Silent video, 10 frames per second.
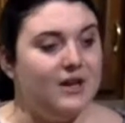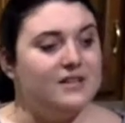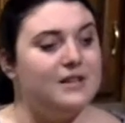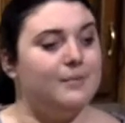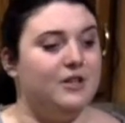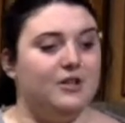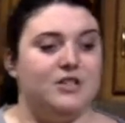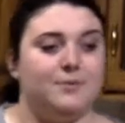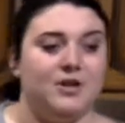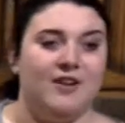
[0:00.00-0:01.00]
Some
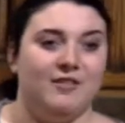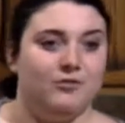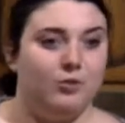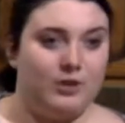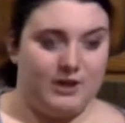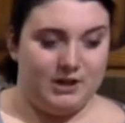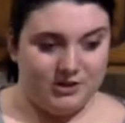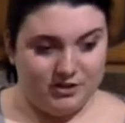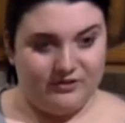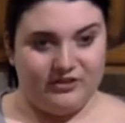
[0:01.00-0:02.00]
dealerships offer 4 years,
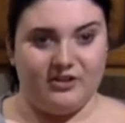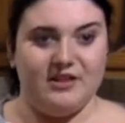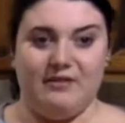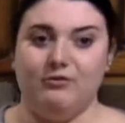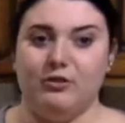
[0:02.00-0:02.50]
so if you're in that